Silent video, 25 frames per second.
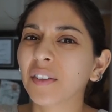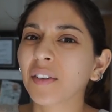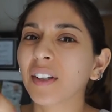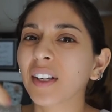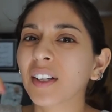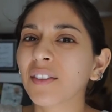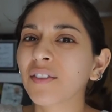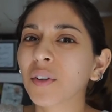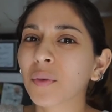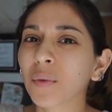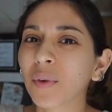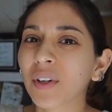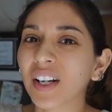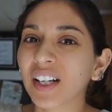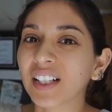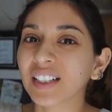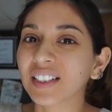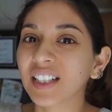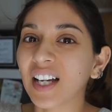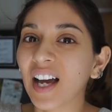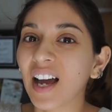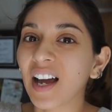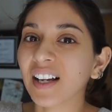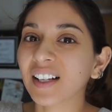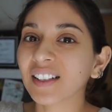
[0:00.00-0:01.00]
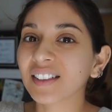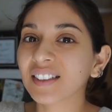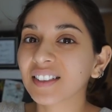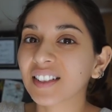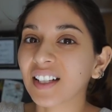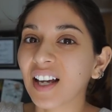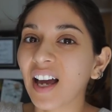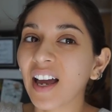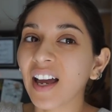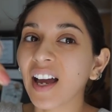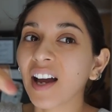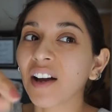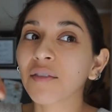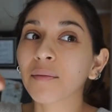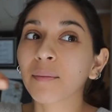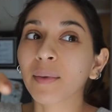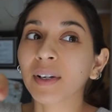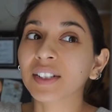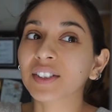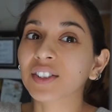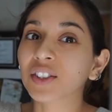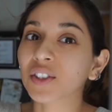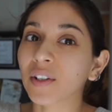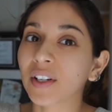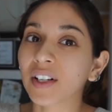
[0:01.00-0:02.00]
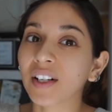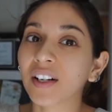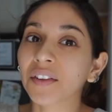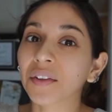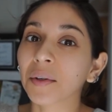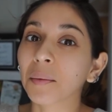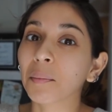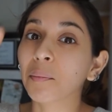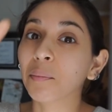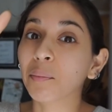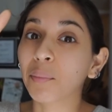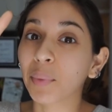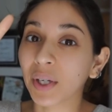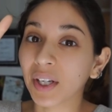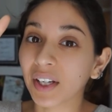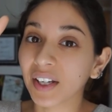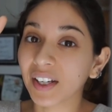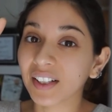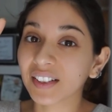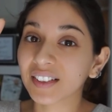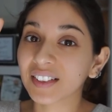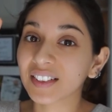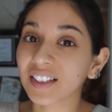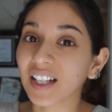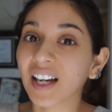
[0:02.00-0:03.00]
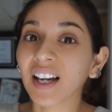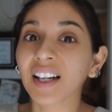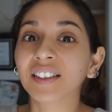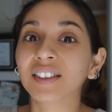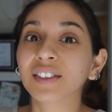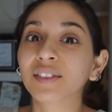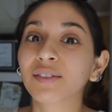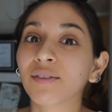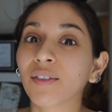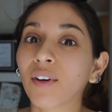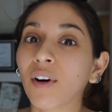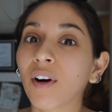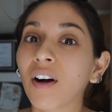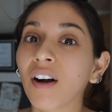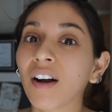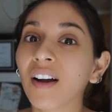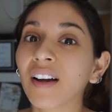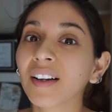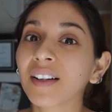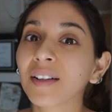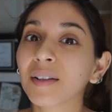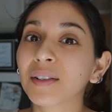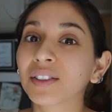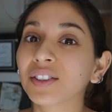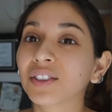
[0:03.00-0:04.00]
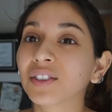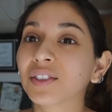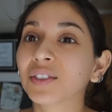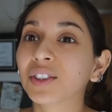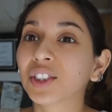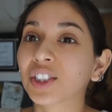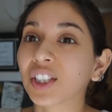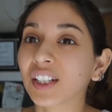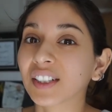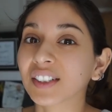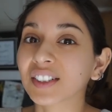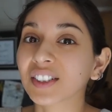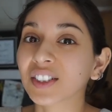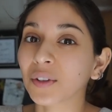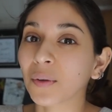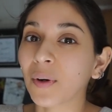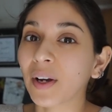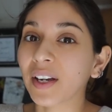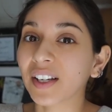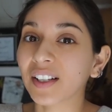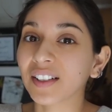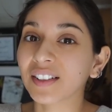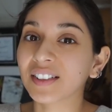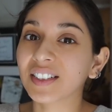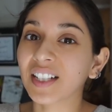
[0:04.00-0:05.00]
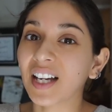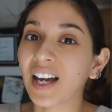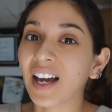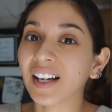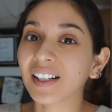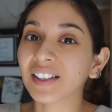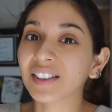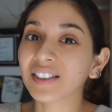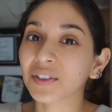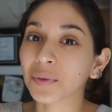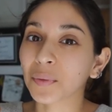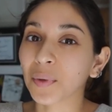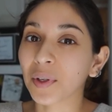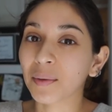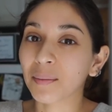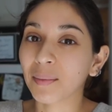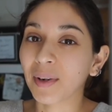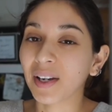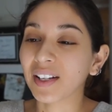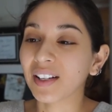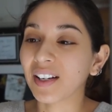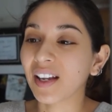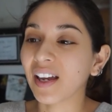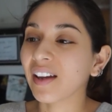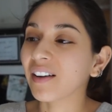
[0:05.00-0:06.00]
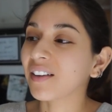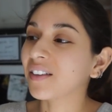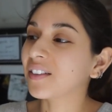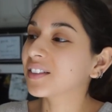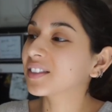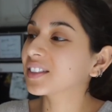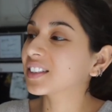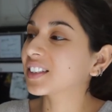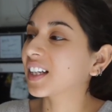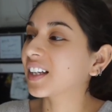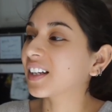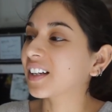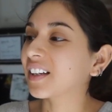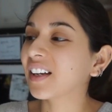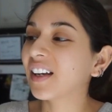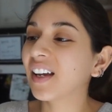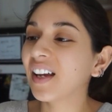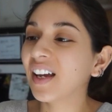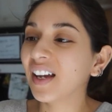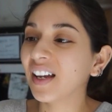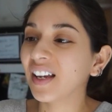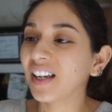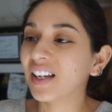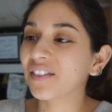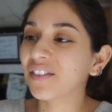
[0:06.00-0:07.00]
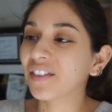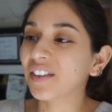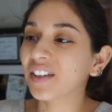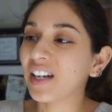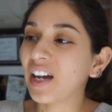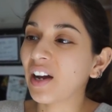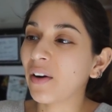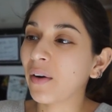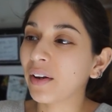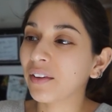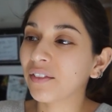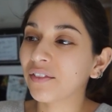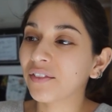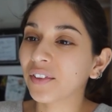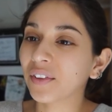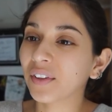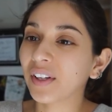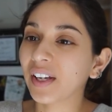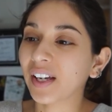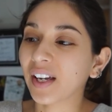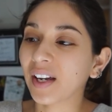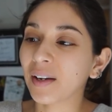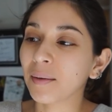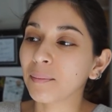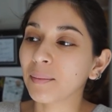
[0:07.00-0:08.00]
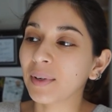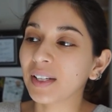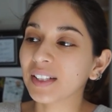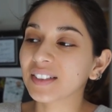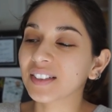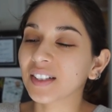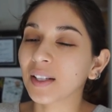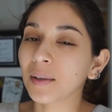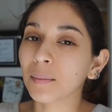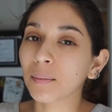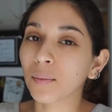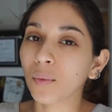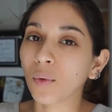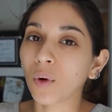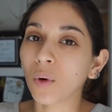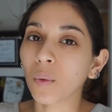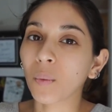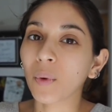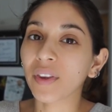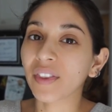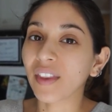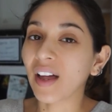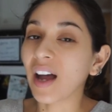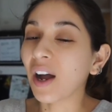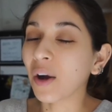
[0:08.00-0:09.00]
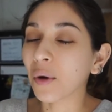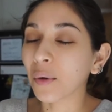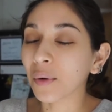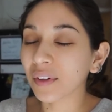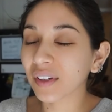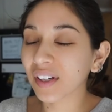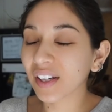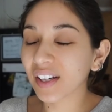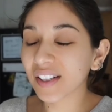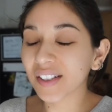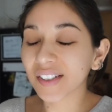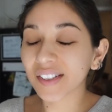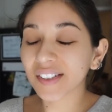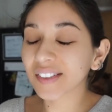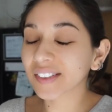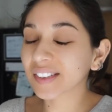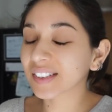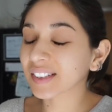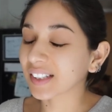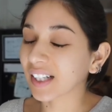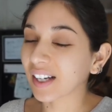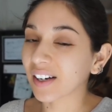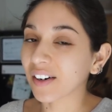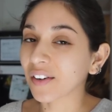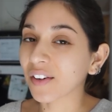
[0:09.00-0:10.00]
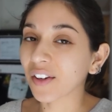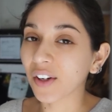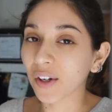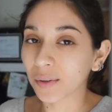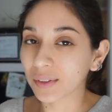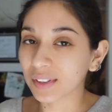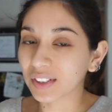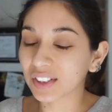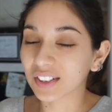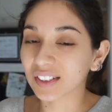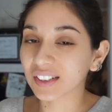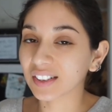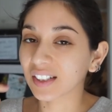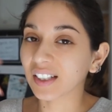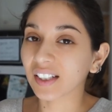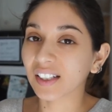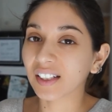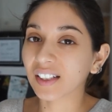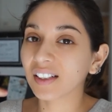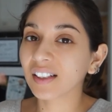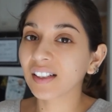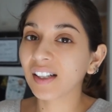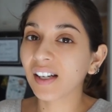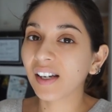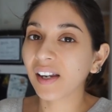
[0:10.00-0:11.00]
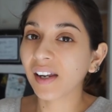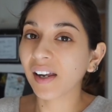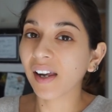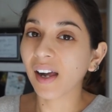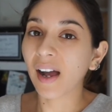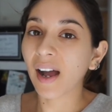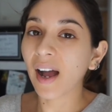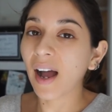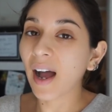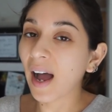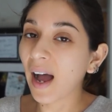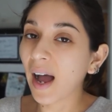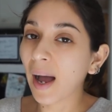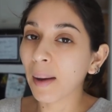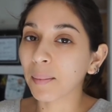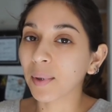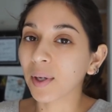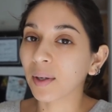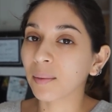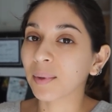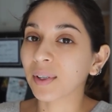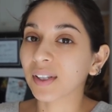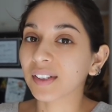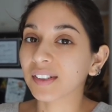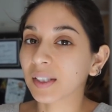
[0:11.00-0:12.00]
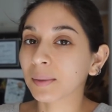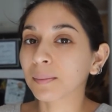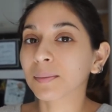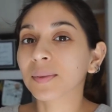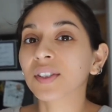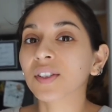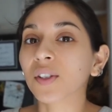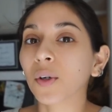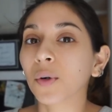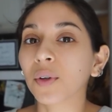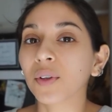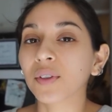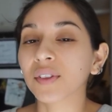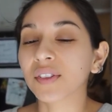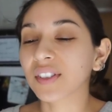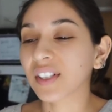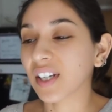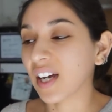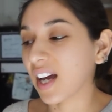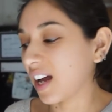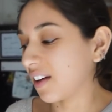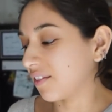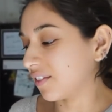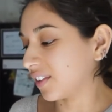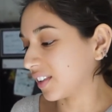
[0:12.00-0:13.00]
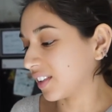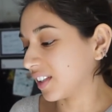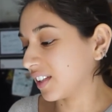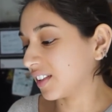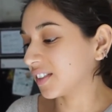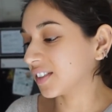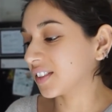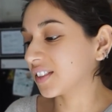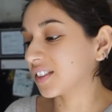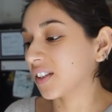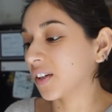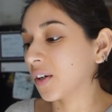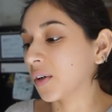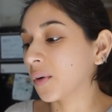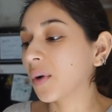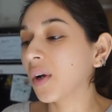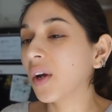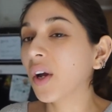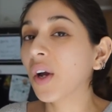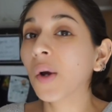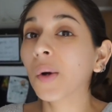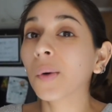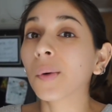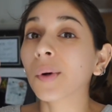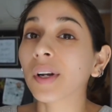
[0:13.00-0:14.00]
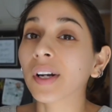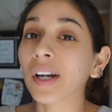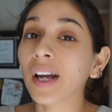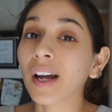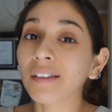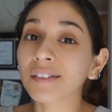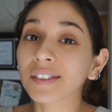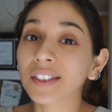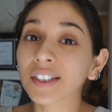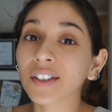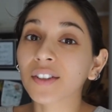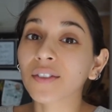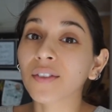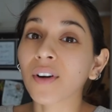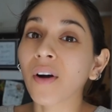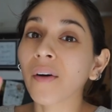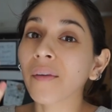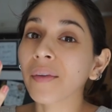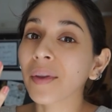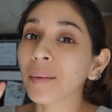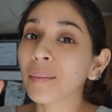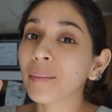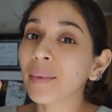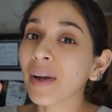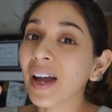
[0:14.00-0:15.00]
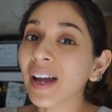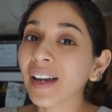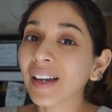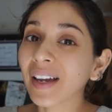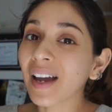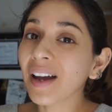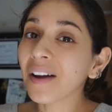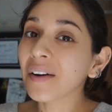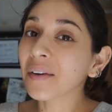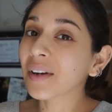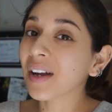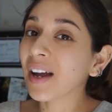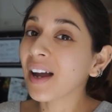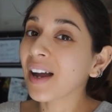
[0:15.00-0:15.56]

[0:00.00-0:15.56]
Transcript: even when I text, I have my screen on the biggest size font just so I can text with my nails. And even now I feel like I mess up more without nails. I don't know, it's just like a habit because I'm so used to having nails. So we're gonna have to grow them back out,